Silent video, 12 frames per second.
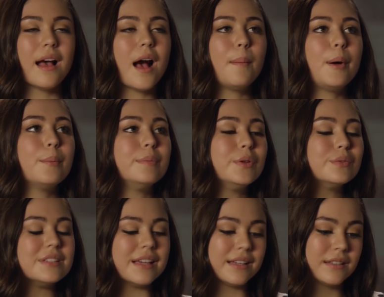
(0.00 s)
How about
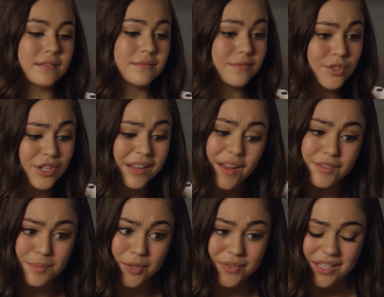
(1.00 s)
music? She
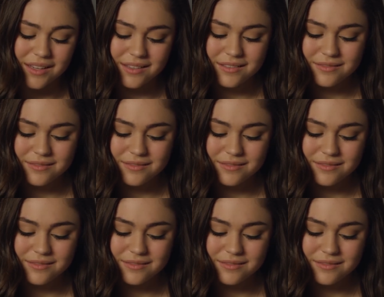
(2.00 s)
loves music.